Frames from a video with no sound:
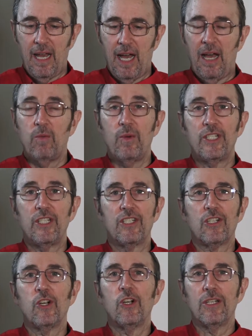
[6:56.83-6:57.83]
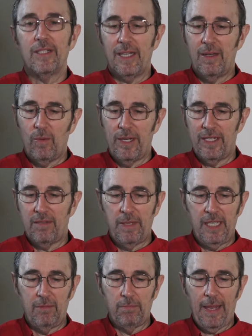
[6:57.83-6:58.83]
which is currently what is being